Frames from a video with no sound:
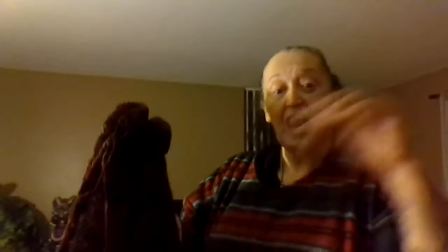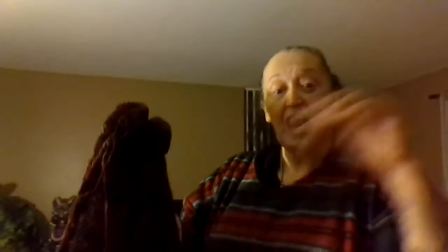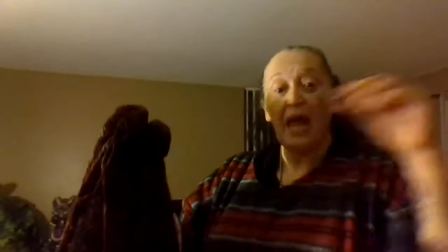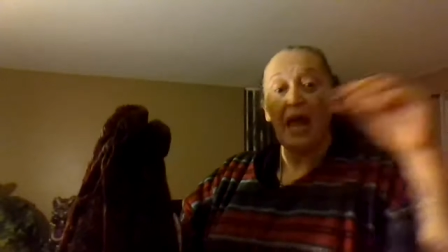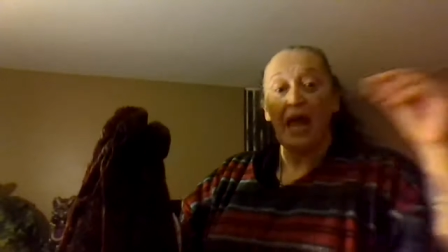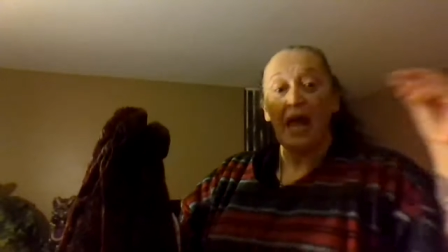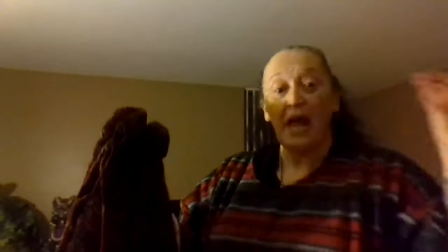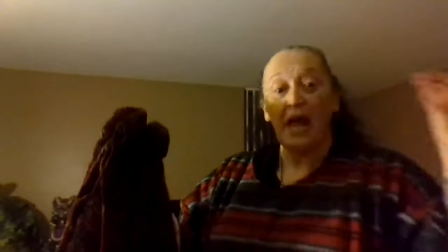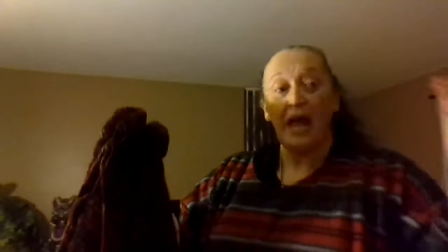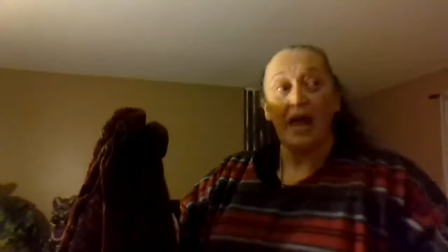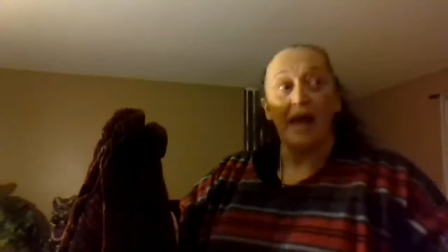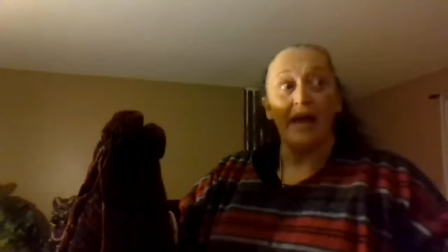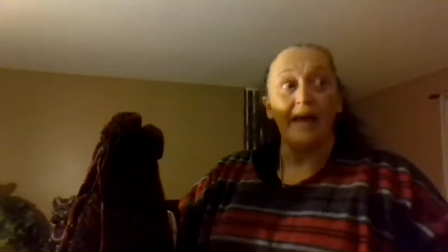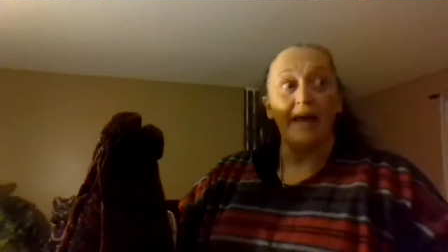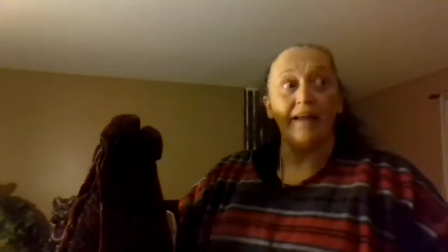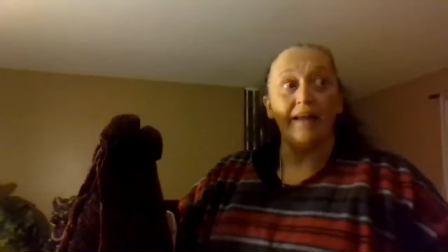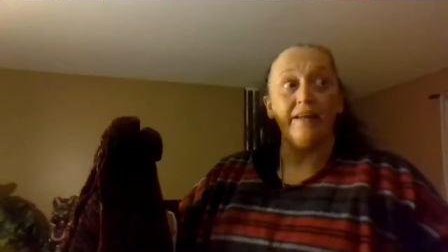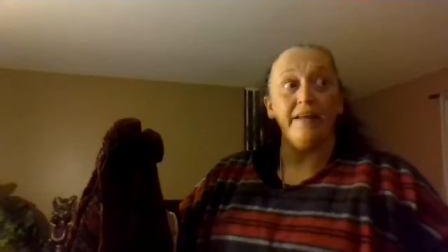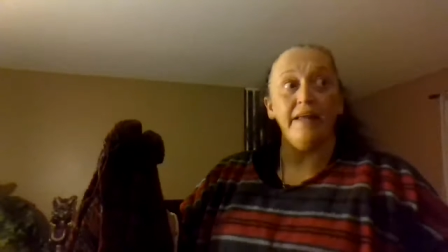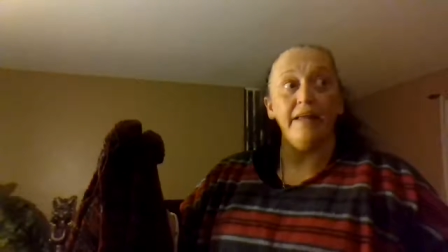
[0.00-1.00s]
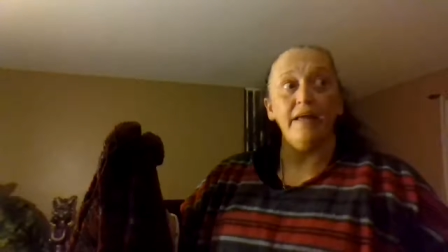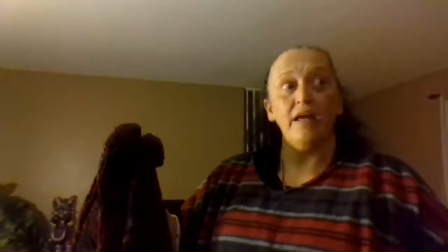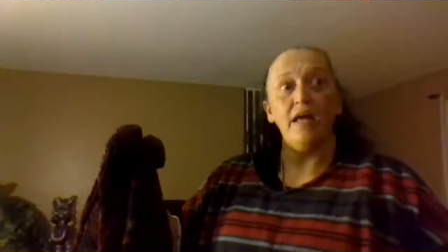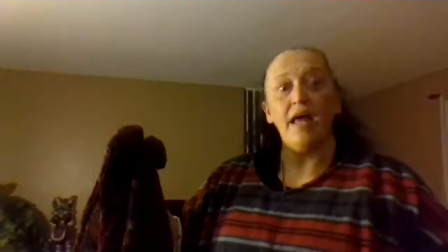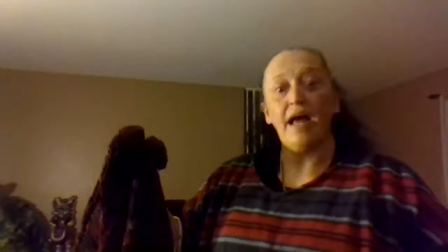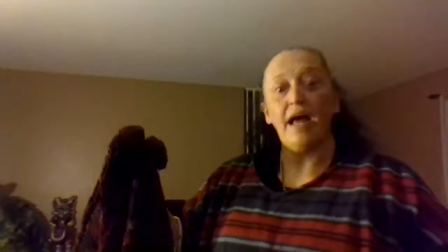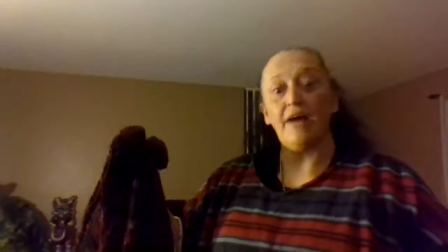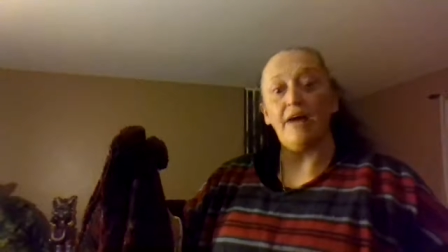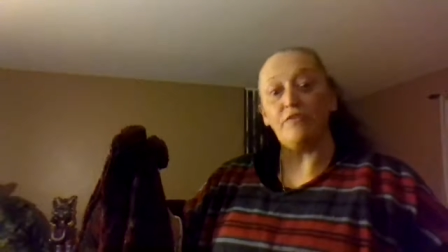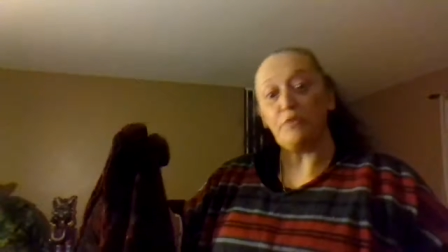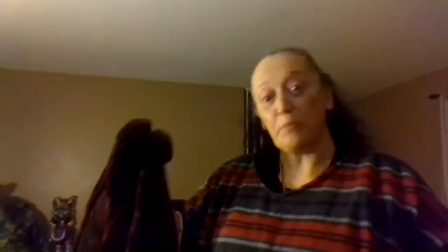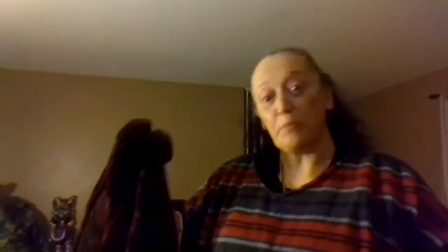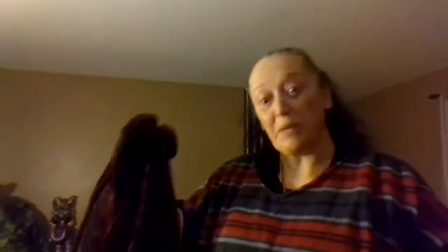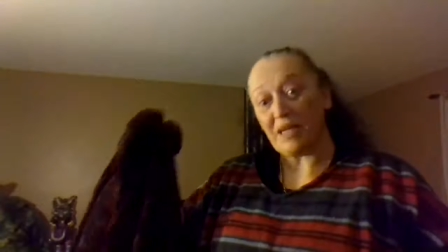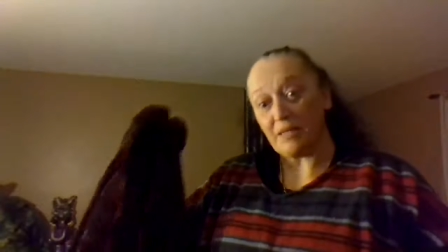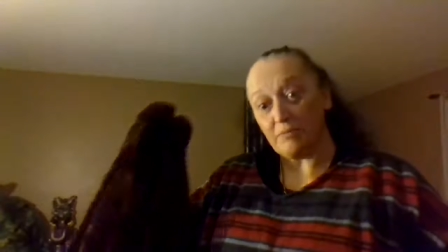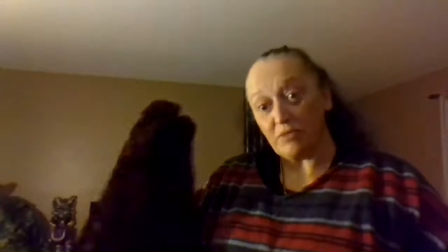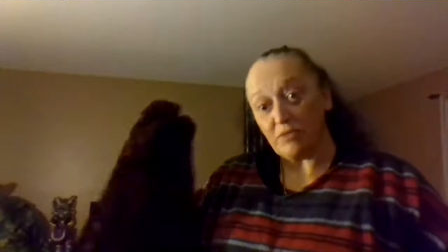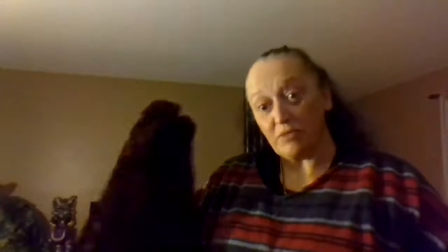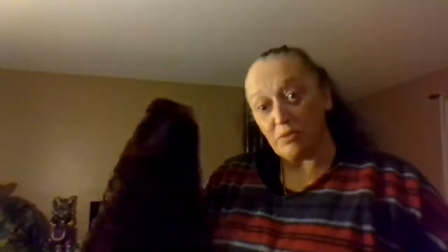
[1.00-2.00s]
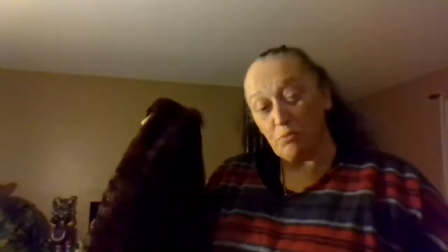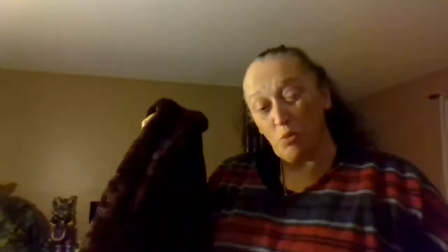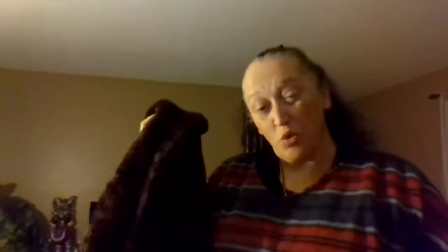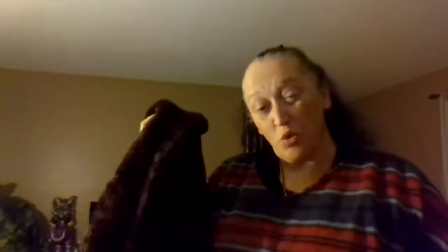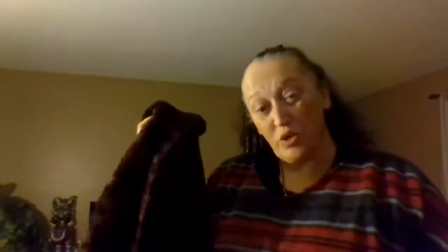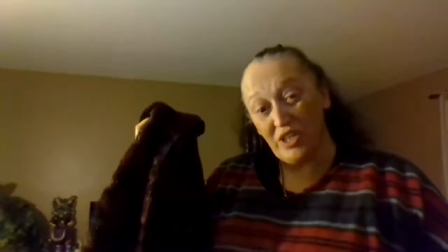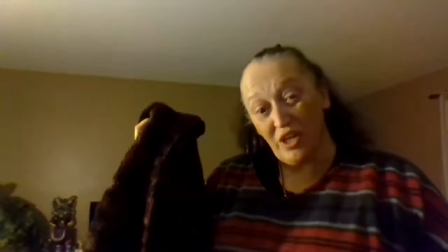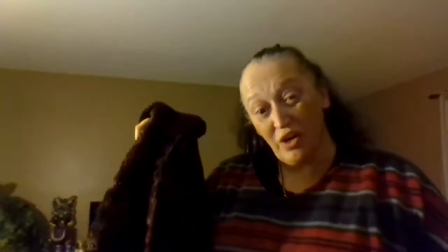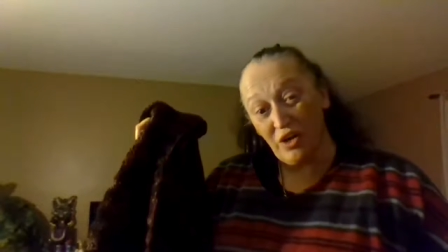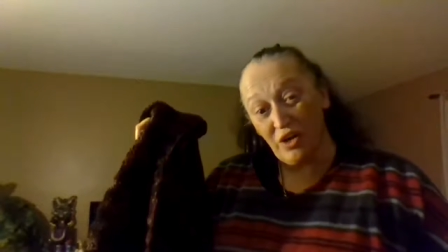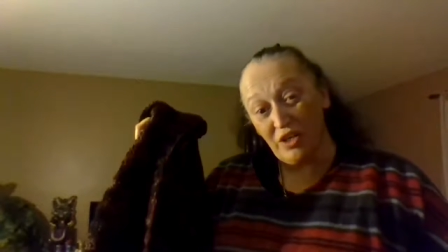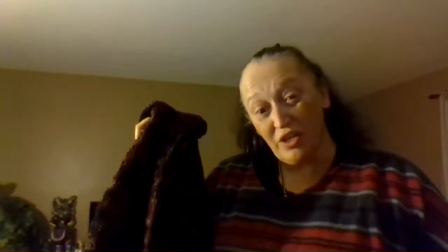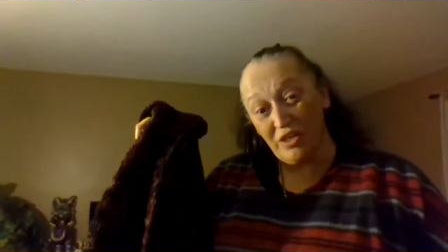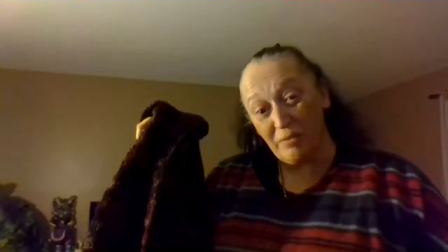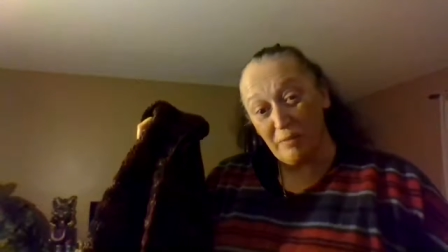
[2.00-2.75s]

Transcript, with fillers: and have to pick up some more yarn to